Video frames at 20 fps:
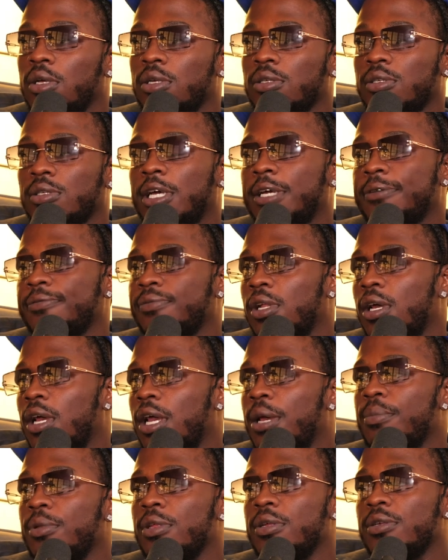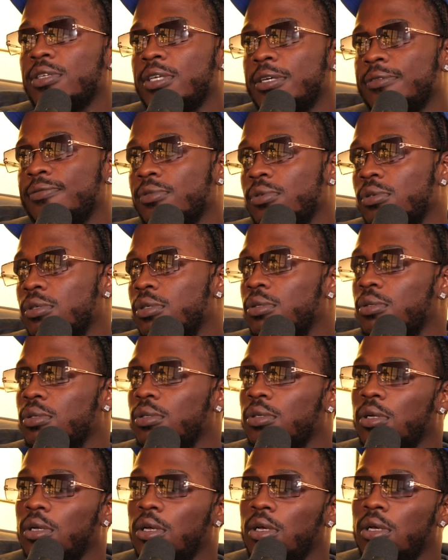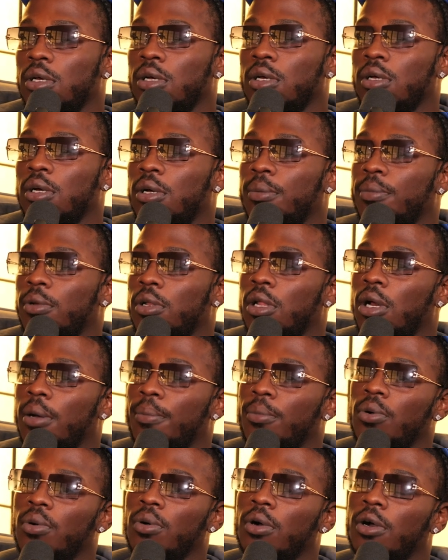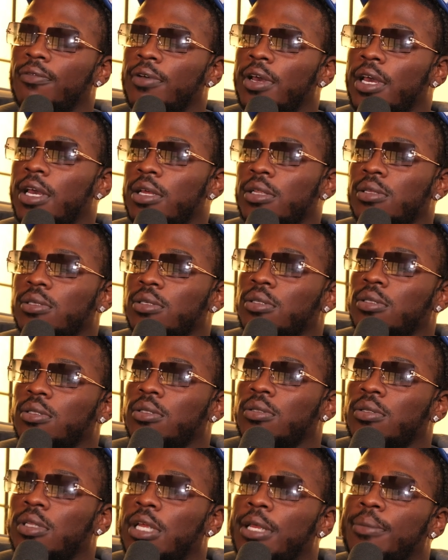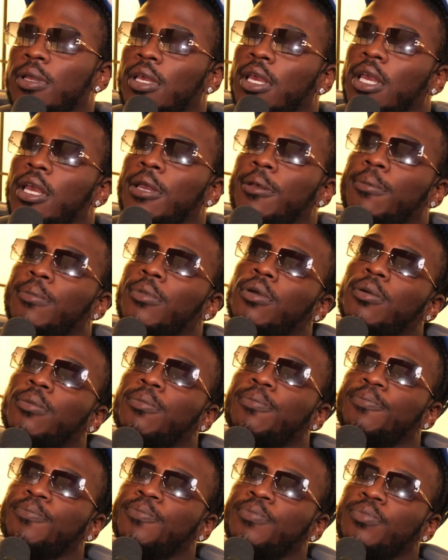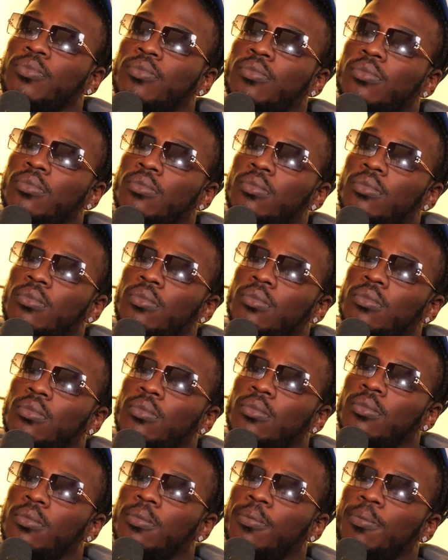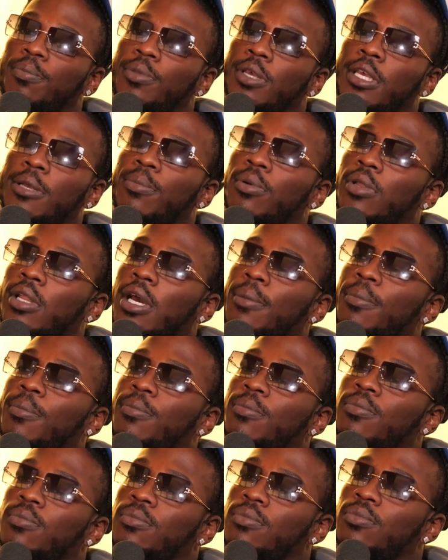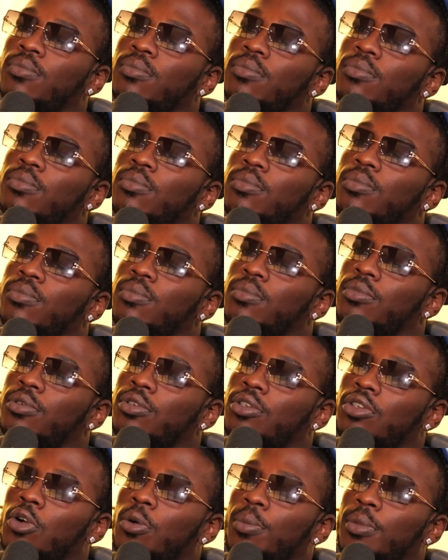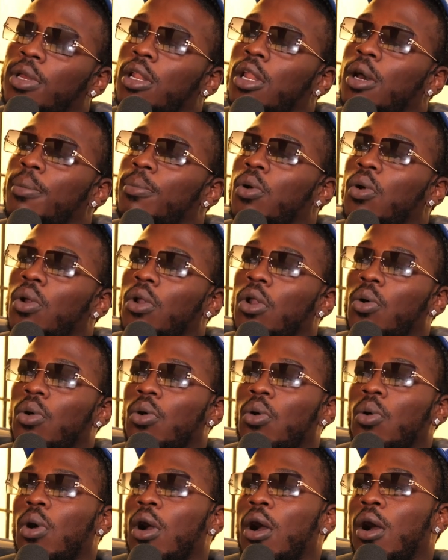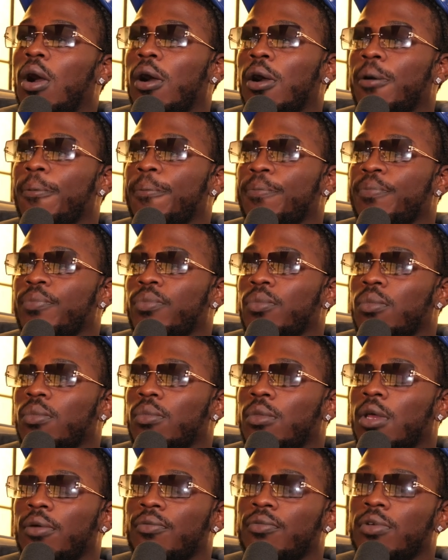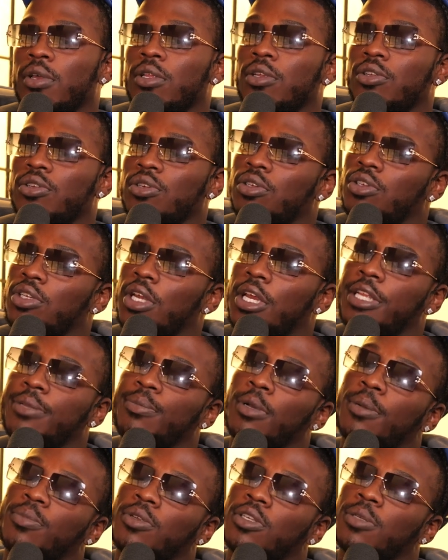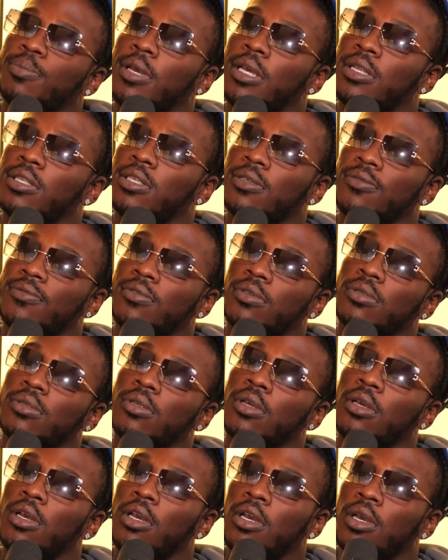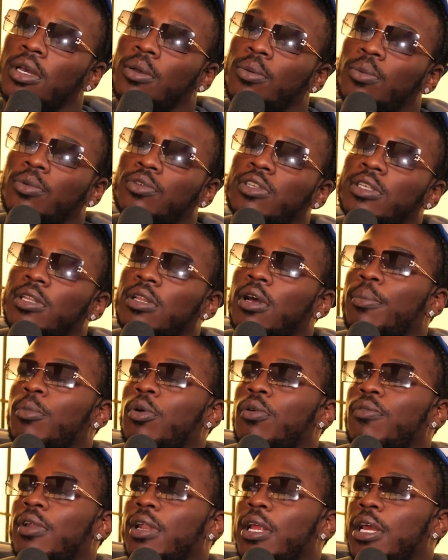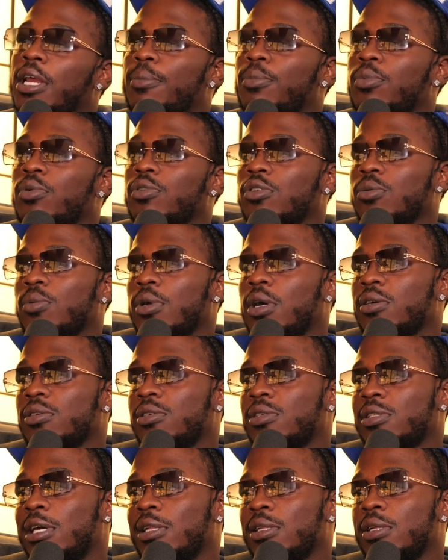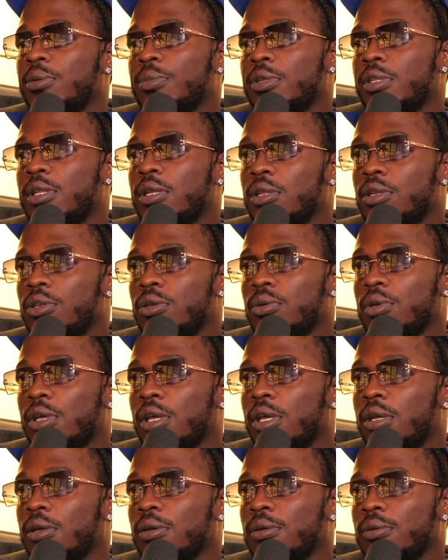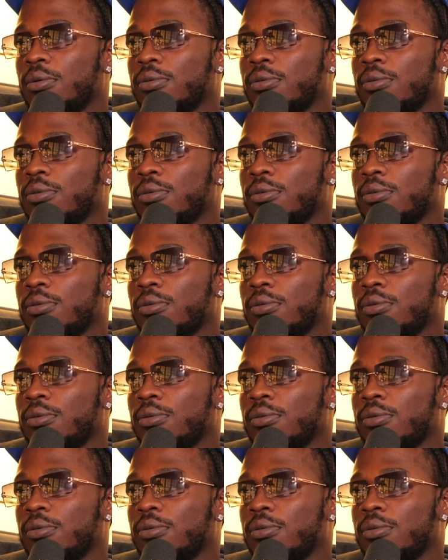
Cypher, like MD7 and a lot more other heads. They became people that showed me a lot more local art that really just changed my perspective and was a lot more relatable to where I was standing within the UK.